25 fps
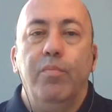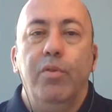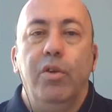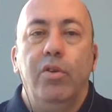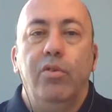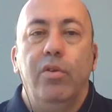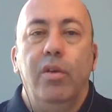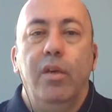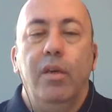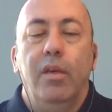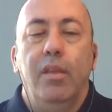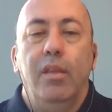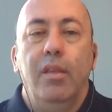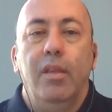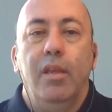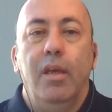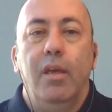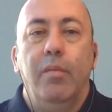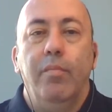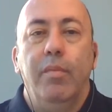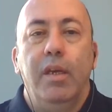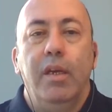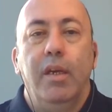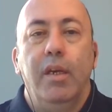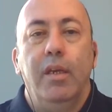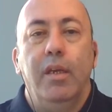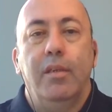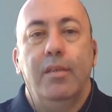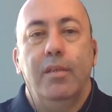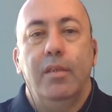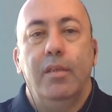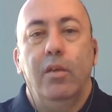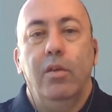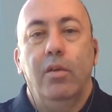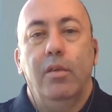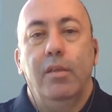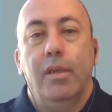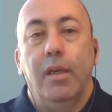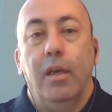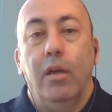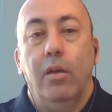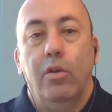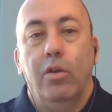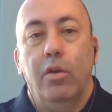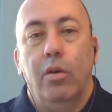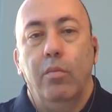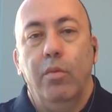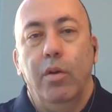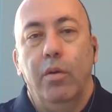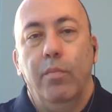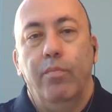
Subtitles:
between them and, let's say, a telecom